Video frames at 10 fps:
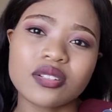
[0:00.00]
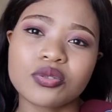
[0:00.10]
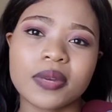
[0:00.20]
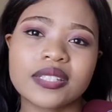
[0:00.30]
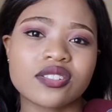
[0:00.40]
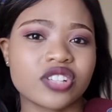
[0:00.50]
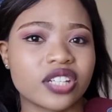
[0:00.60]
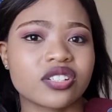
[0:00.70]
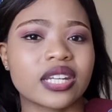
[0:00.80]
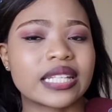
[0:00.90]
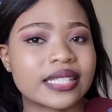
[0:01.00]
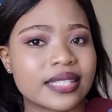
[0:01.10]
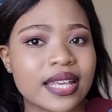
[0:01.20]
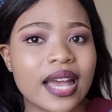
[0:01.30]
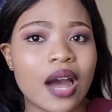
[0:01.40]
2 months injection and
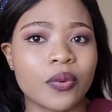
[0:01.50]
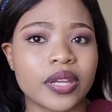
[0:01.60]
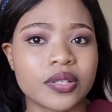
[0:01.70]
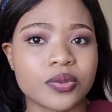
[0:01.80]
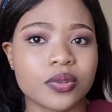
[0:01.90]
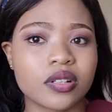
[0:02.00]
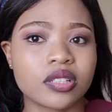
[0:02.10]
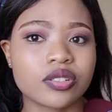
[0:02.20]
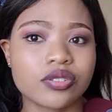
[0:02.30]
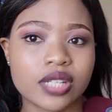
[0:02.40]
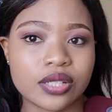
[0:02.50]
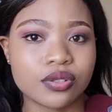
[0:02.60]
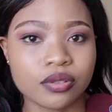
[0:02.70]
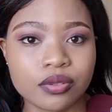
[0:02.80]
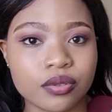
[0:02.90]
see how it will
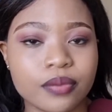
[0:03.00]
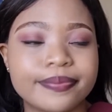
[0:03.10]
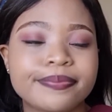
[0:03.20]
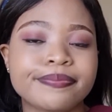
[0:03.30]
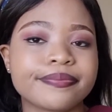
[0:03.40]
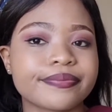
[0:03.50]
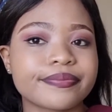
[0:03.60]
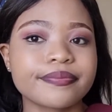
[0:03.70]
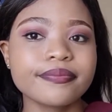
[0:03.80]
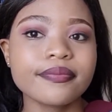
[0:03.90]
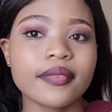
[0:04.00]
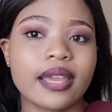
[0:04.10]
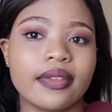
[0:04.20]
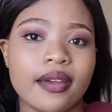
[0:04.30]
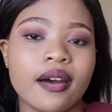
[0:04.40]
treat you.
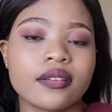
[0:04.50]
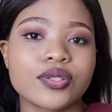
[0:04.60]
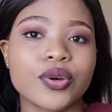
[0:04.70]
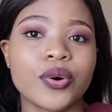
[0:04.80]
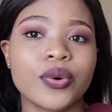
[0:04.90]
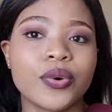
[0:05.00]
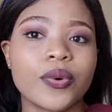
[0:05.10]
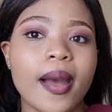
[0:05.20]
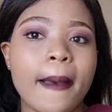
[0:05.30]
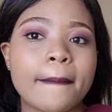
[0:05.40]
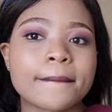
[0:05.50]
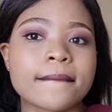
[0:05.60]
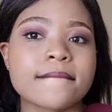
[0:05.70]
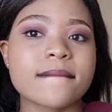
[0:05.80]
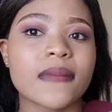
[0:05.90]
Yeah, so
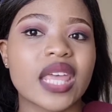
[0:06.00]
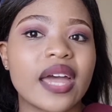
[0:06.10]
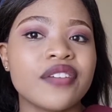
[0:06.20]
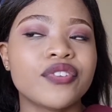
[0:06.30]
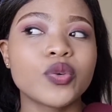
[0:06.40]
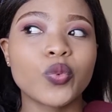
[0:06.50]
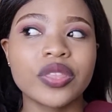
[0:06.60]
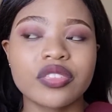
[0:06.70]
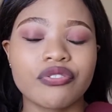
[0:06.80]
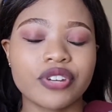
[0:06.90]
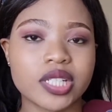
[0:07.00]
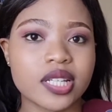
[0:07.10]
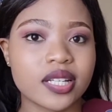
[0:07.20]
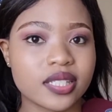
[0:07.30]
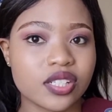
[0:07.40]
even with the
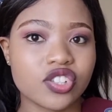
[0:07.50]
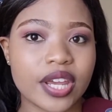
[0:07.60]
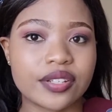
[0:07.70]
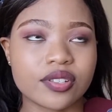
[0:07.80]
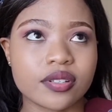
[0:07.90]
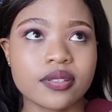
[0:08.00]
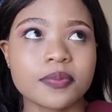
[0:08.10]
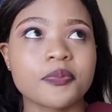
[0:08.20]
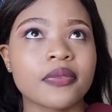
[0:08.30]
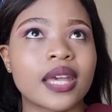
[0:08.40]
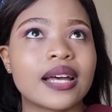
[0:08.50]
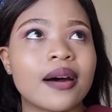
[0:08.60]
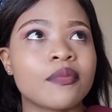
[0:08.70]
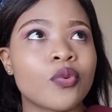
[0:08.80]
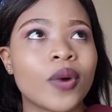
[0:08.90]
fertility changes,
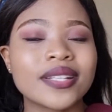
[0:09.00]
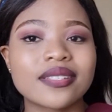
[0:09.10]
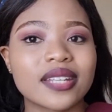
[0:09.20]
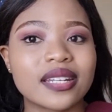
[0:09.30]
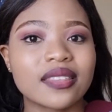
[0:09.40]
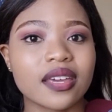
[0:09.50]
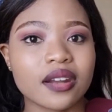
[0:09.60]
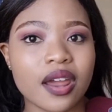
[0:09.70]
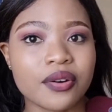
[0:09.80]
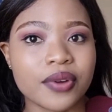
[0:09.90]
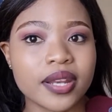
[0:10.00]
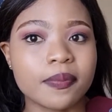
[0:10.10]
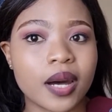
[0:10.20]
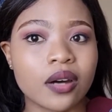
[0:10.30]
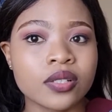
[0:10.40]
one study that I read
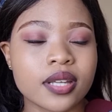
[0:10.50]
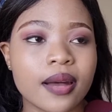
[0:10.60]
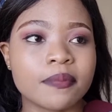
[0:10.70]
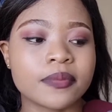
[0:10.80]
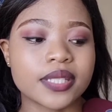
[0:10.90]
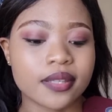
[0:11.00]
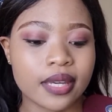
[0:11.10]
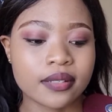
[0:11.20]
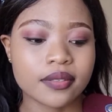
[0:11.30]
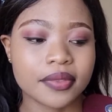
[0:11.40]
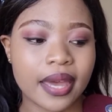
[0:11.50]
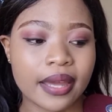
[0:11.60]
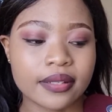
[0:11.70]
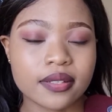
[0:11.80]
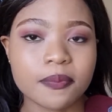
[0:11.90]
about said
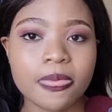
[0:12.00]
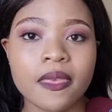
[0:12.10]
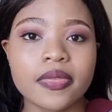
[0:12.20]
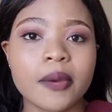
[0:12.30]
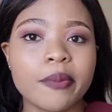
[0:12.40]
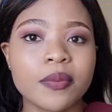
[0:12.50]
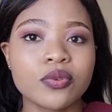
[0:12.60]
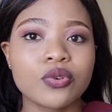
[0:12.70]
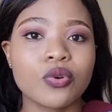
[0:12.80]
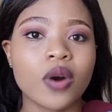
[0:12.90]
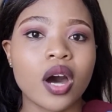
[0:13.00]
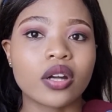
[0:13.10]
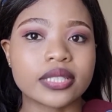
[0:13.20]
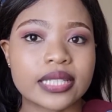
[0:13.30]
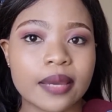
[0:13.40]
that the people who are
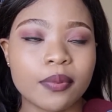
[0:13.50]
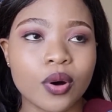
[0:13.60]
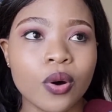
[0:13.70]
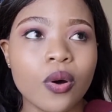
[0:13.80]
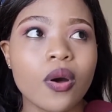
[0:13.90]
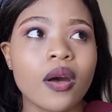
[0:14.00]
on depot,